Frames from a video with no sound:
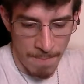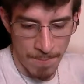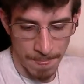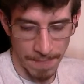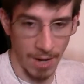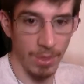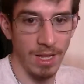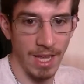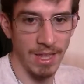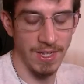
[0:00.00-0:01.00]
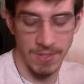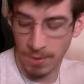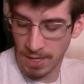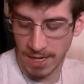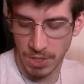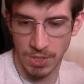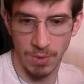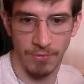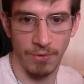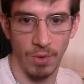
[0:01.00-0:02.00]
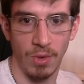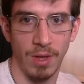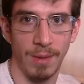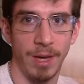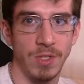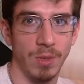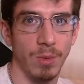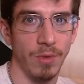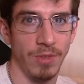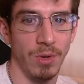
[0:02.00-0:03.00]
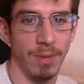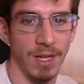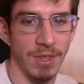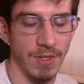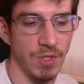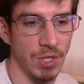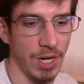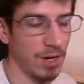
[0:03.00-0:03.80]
I really like this. I'm going to actually do I might do a review about this chair.